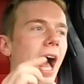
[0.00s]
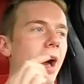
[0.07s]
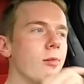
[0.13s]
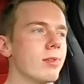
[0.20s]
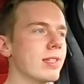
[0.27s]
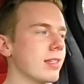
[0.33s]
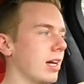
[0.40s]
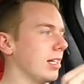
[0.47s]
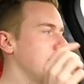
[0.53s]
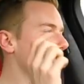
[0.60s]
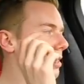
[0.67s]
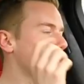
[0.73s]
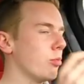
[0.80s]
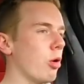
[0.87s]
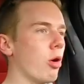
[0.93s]
outside
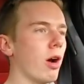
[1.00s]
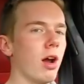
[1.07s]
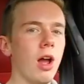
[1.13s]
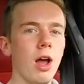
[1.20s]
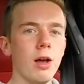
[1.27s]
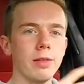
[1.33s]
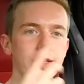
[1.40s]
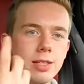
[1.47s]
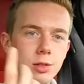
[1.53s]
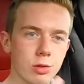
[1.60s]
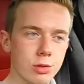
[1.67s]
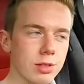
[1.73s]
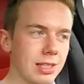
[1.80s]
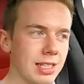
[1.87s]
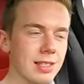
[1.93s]
is more
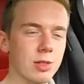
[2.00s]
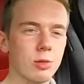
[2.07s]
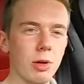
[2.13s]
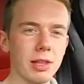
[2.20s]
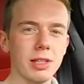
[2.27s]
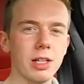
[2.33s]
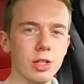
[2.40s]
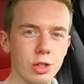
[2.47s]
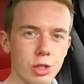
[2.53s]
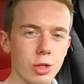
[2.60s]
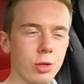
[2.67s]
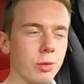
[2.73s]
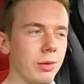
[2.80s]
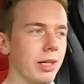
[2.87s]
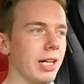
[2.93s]
this
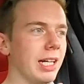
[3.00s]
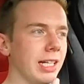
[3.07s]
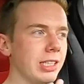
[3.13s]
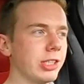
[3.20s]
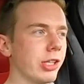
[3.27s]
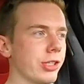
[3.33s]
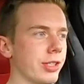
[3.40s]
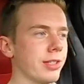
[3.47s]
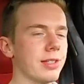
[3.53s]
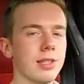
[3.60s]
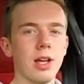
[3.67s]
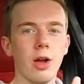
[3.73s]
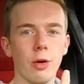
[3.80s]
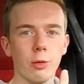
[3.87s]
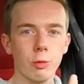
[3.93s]
22 inches
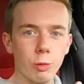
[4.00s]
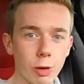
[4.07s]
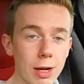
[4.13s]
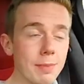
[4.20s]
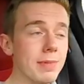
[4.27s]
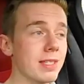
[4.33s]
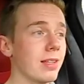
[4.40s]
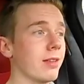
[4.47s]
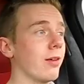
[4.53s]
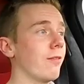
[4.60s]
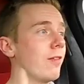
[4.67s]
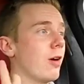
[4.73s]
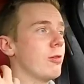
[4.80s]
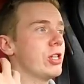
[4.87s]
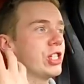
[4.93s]
rims, the
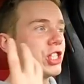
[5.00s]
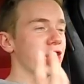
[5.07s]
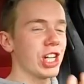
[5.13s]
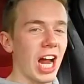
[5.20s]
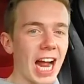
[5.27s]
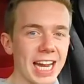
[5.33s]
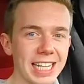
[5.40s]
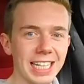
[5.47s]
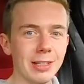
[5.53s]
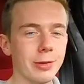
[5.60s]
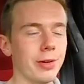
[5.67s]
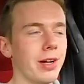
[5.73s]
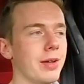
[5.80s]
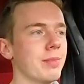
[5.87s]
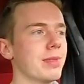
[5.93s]
very shiny
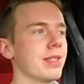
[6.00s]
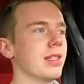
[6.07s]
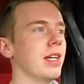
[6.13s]
rims,